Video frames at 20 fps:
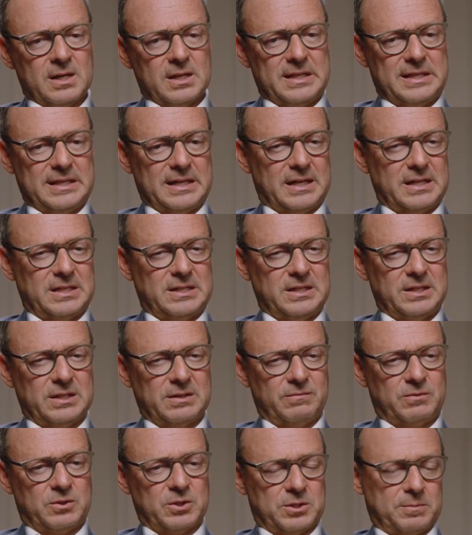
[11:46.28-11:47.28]
The idea
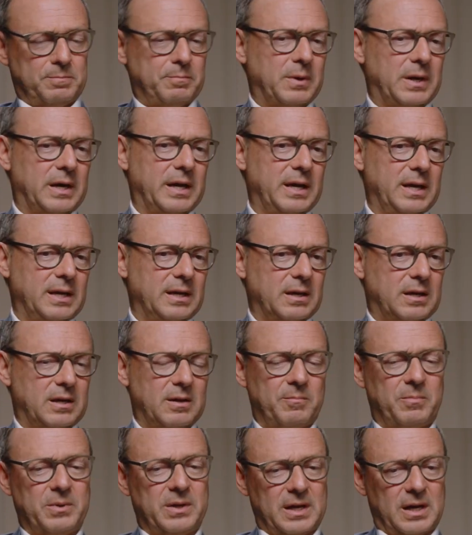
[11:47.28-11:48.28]
of just buying a
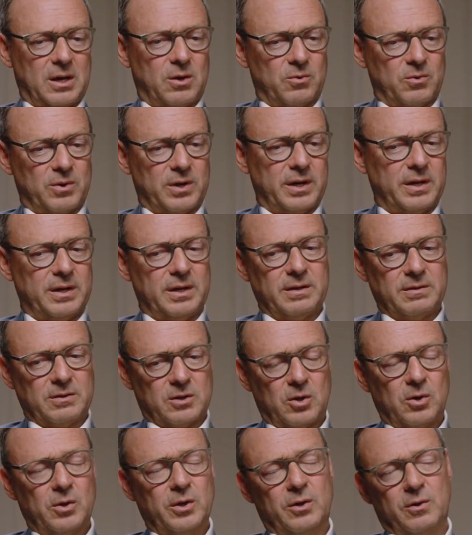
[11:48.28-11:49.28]
company outright and
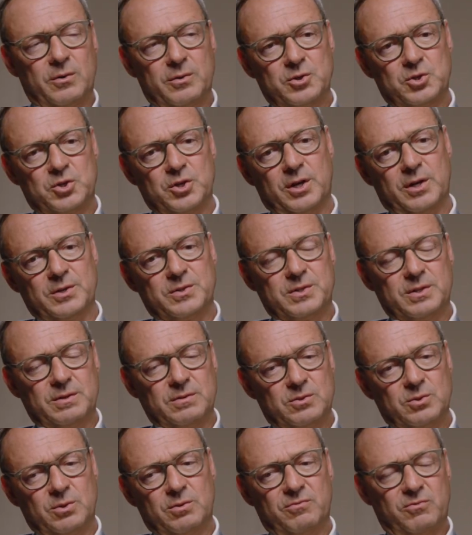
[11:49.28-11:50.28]
calling all the shots
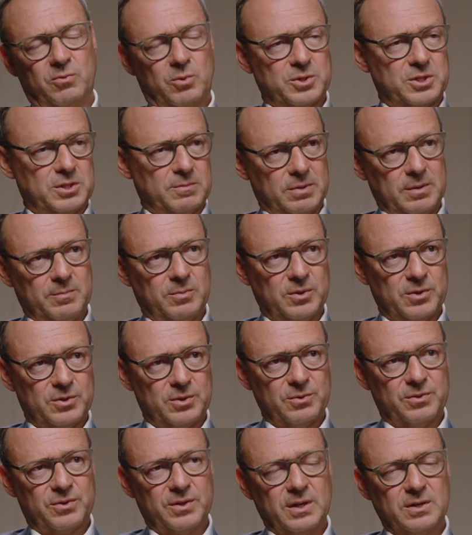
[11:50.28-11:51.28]
and sort of forcing people to
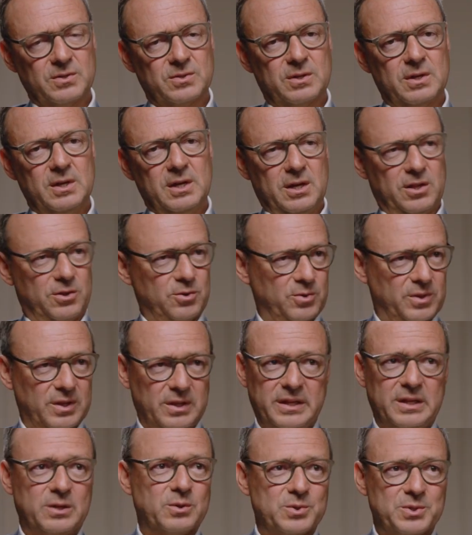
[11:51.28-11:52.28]
do things through the
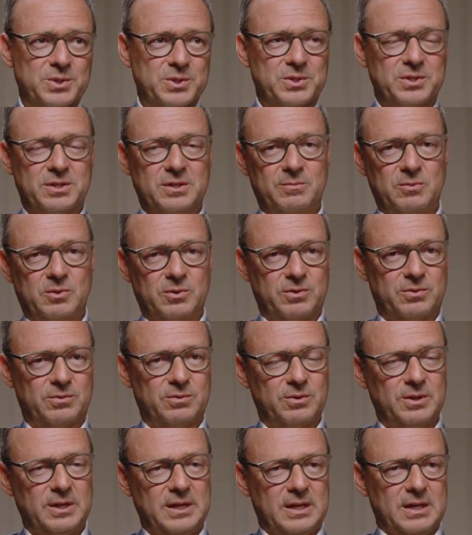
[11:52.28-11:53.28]
legal system or
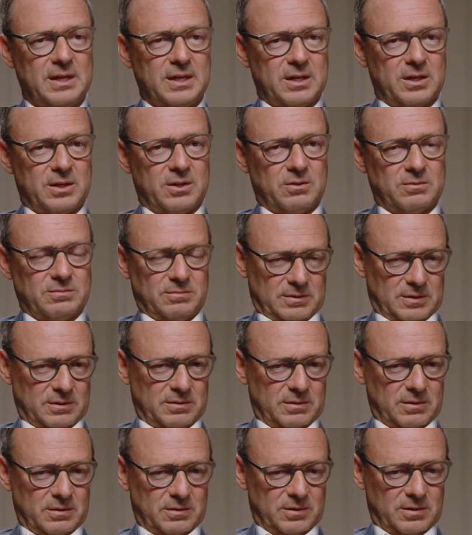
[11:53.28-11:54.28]
through, a
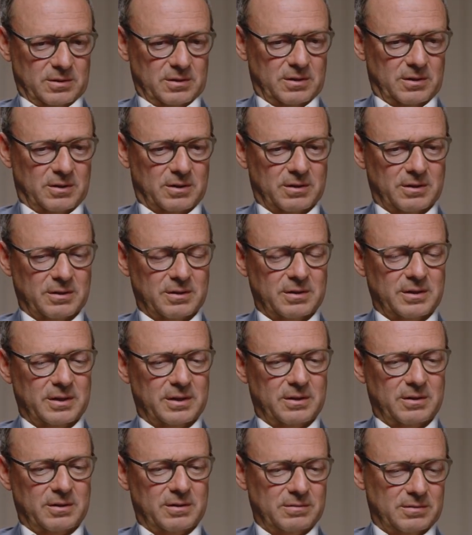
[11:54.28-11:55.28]
hard,
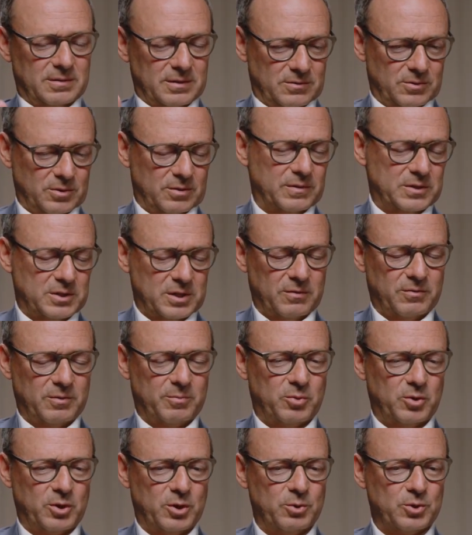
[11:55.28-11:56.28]
sort of a tough
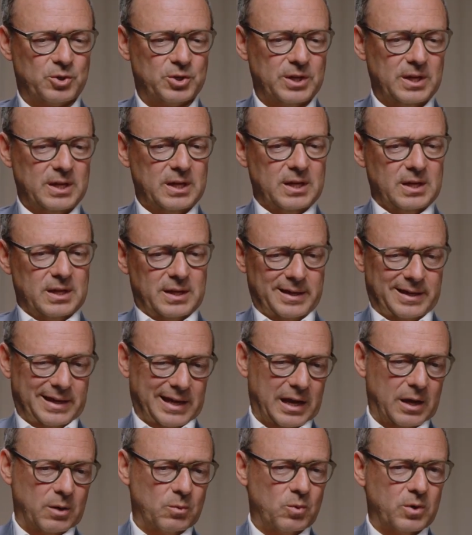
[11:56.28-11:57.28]
approach, it
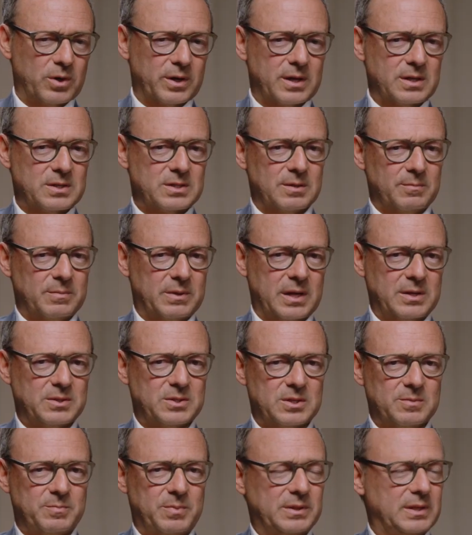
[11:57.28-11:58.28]
can work in some
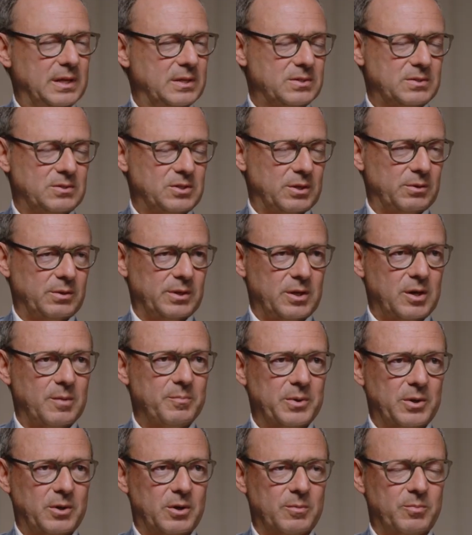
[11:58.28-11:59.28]
cases, but that's generally
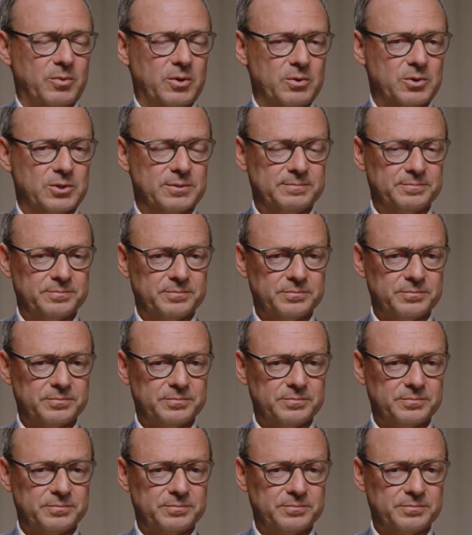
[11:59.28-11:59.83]
not been our approach.